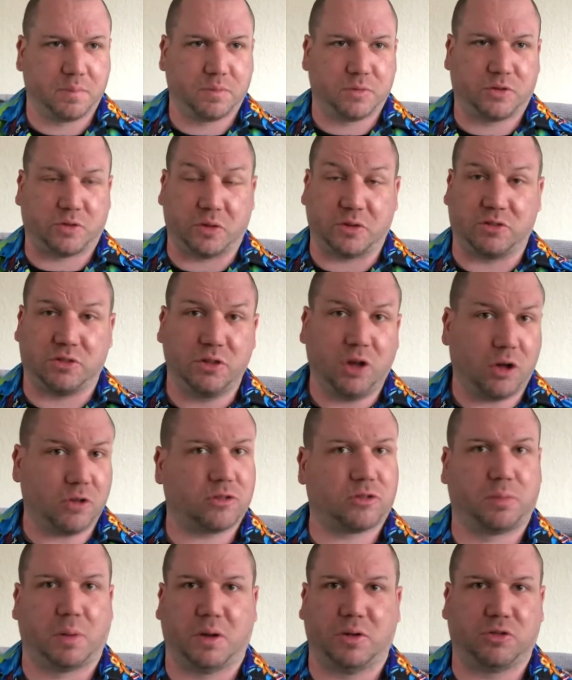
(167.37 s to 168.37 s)
So it's not
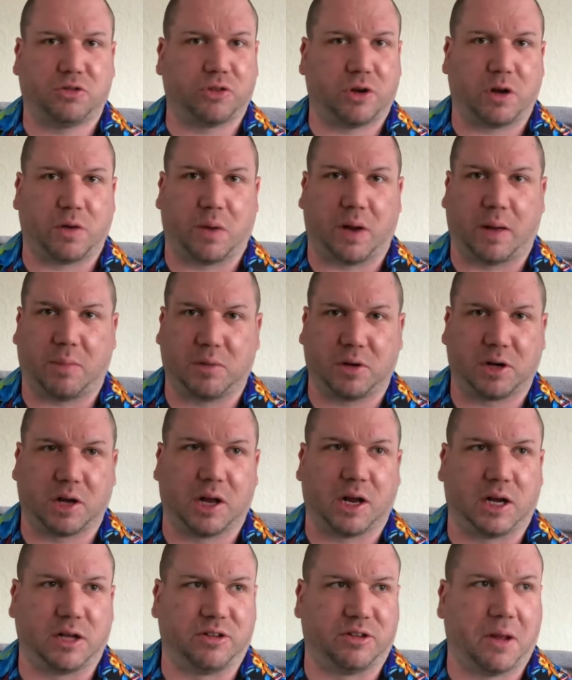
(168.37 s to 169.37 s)
smooth straight away, I'm not gonna
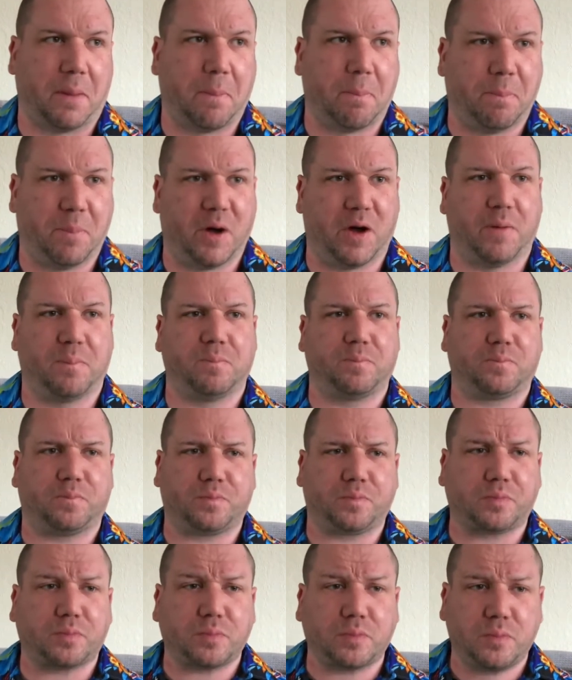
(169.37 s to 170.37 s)
lie to you, but
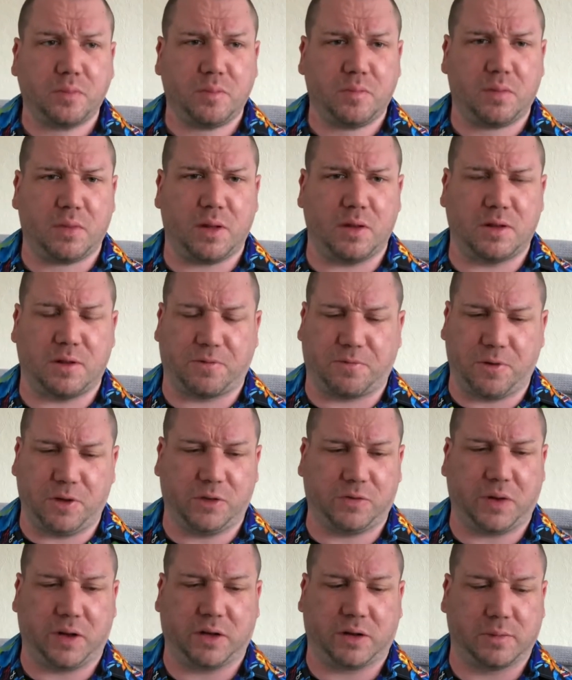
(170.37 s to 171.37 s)
the
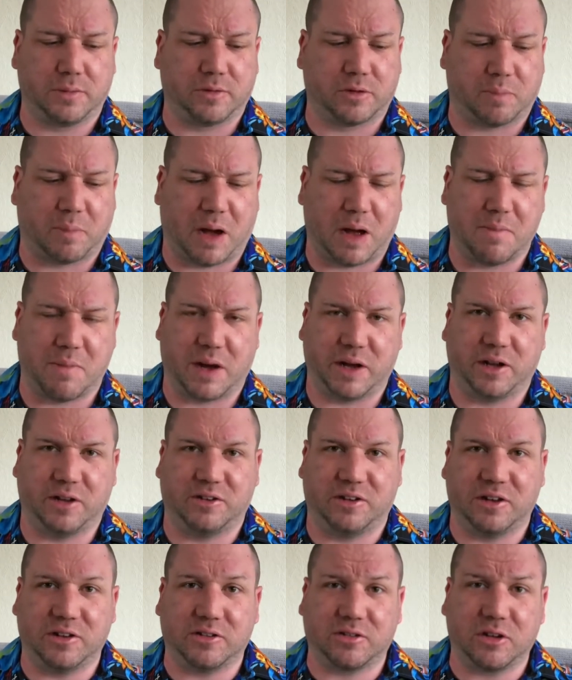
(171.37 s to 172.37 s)
first thing that comes to my mind is
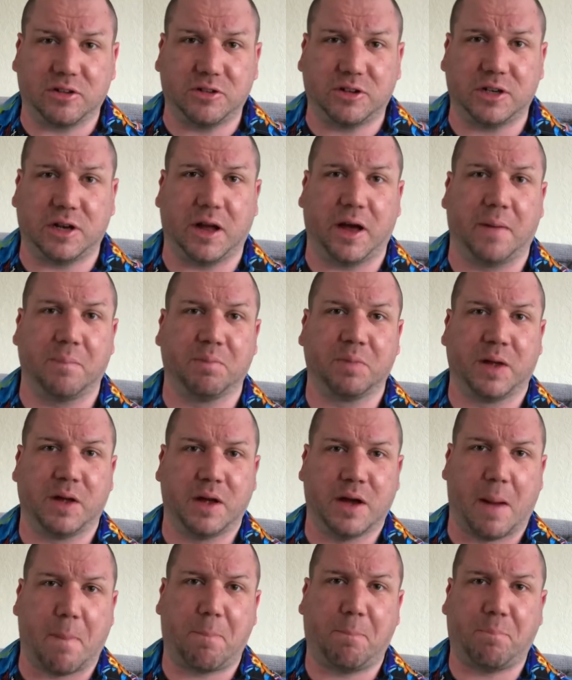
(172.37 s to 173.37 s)
it's such an
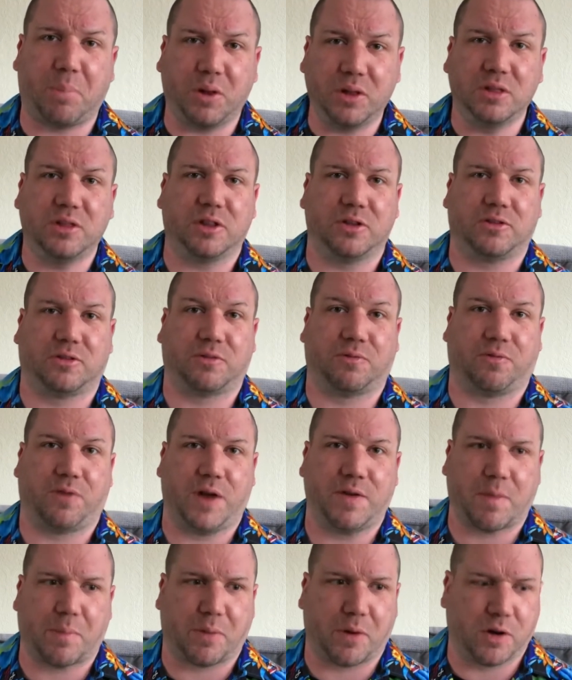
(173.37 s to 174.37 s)
abundance of
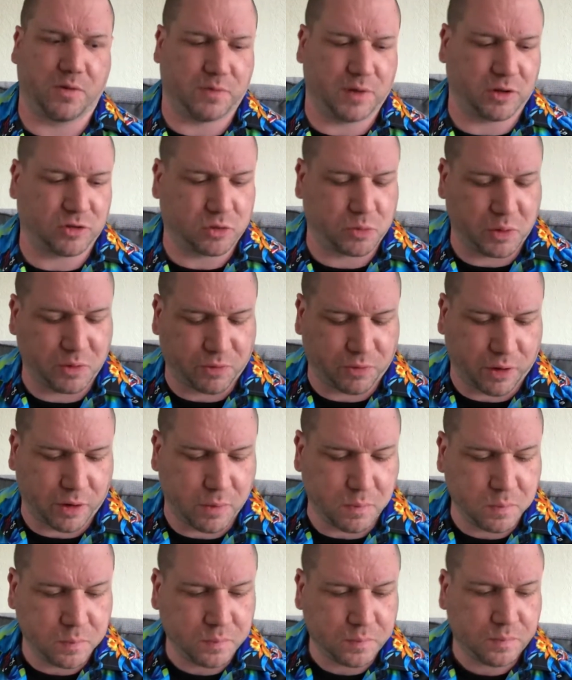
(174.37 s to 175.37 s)
flavour profiles coming through.
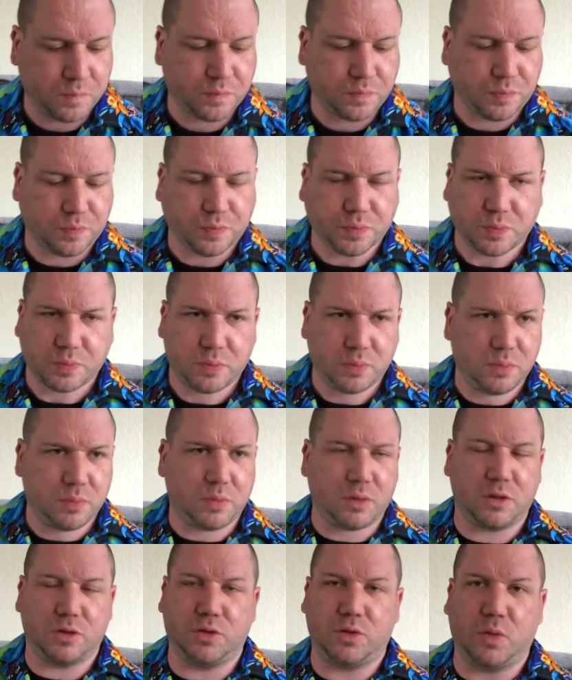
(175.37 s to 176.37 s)

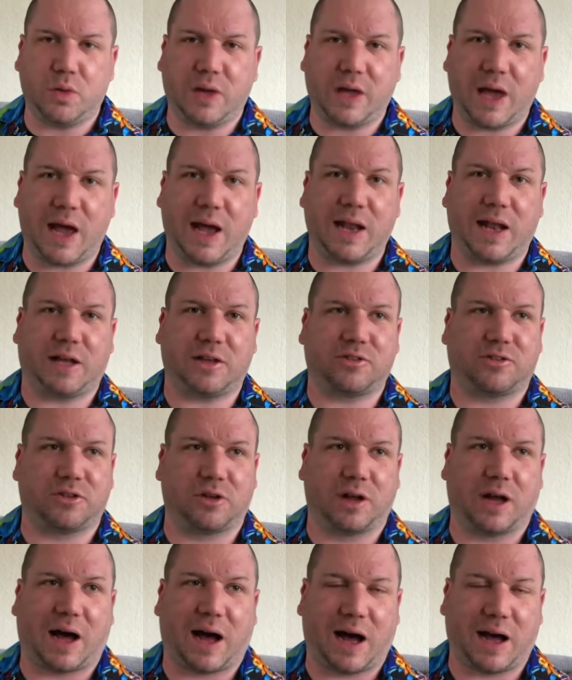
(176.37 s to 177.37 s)
You get that
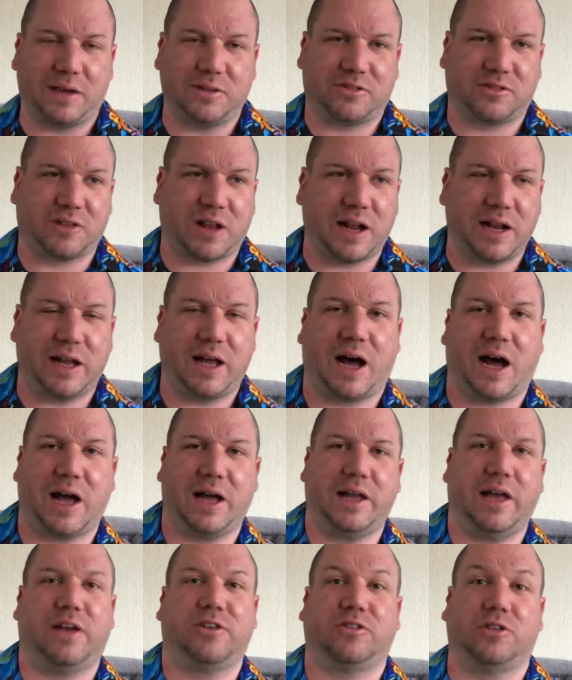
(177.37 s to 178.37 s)
sort of slightly
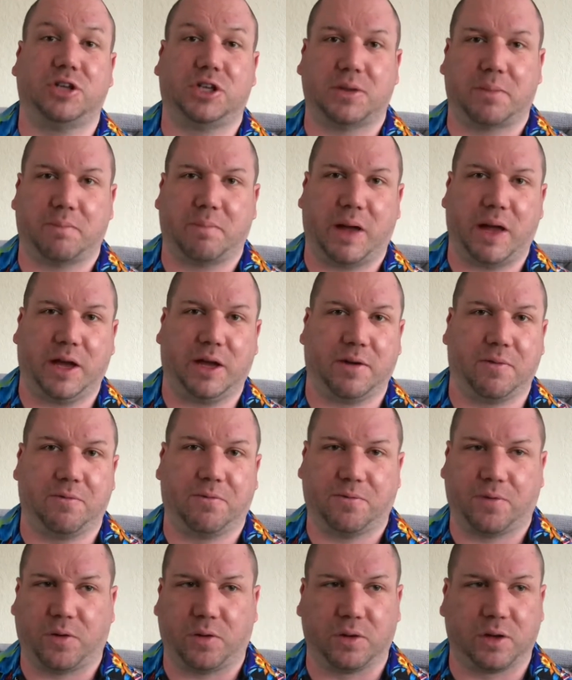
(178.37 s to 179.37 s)
high ester Jamaican
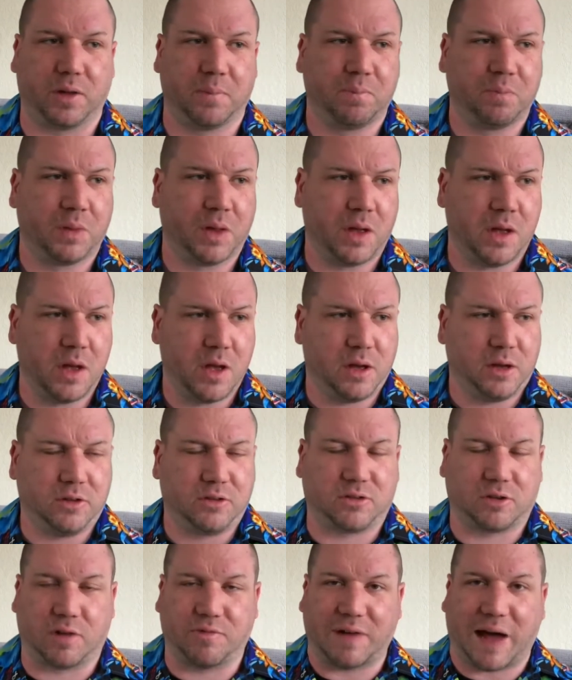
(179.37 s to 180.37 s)
funk,
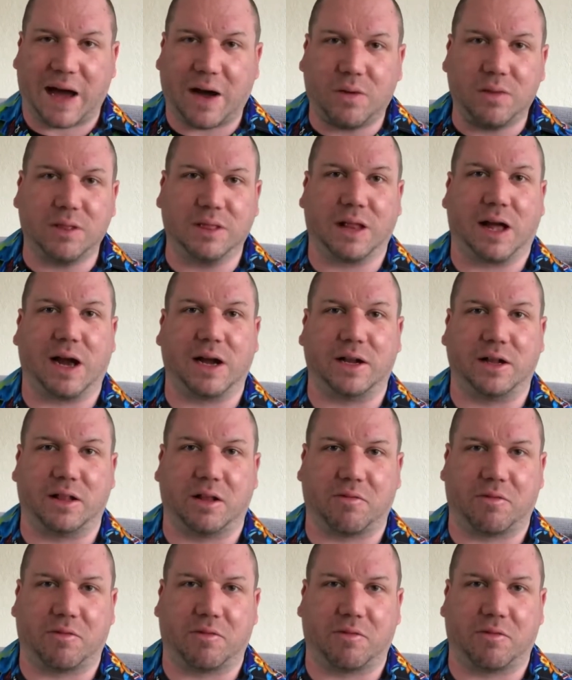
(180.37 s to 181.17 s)
sort of outlining the